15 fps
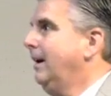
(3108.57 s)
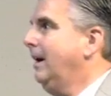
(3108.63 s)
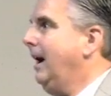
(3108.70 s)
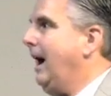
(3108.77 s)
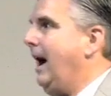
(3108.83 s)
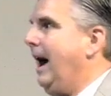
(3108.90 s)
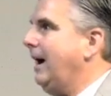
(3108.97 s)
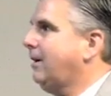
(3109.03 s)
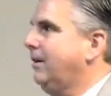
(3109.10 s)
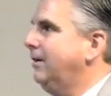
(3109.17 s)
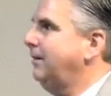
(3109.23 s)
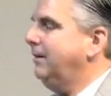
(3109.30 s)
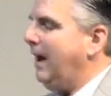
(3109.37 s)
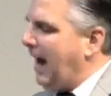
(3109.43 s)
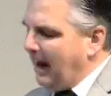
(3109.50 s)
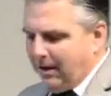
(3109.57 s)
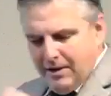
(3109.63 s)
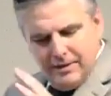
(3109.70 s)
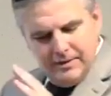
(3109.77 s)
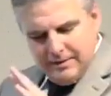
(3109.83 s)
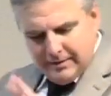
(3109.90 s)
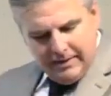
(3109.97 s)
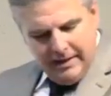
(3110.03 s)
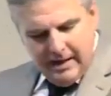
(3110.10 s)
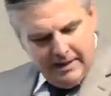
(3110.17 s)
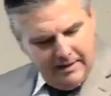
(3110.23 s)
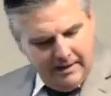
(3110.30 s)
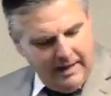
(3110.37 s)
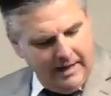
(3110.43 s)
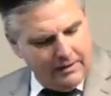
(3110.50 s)
I, I, couldn't, I couldn't see it
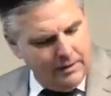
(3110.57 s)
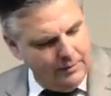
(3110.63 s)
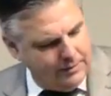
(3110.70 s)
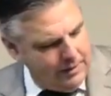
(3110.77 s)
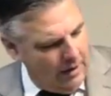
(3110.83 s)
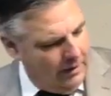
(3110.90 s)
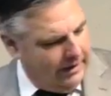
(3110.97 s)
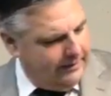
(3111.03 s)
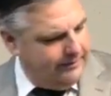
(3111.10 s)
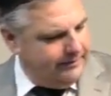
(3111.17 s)
like you saw it.